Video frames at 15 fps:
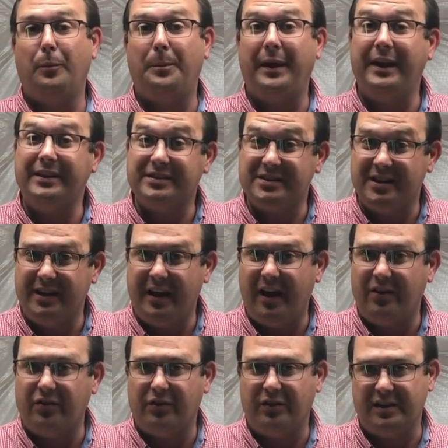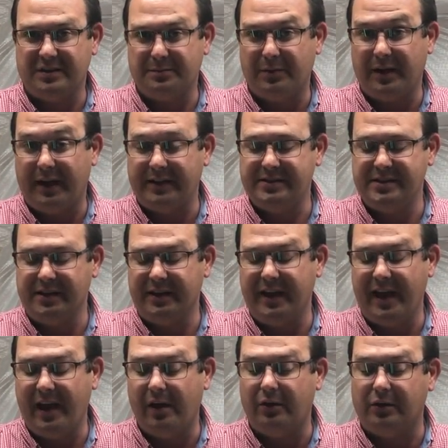piece together this plastic
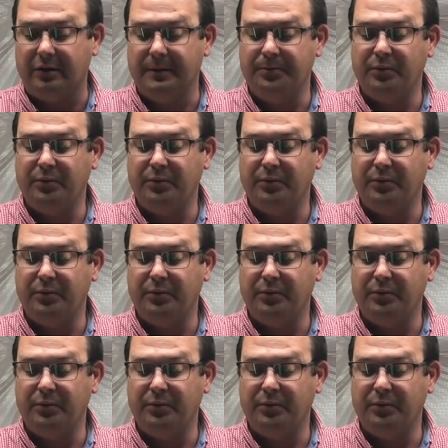cowl.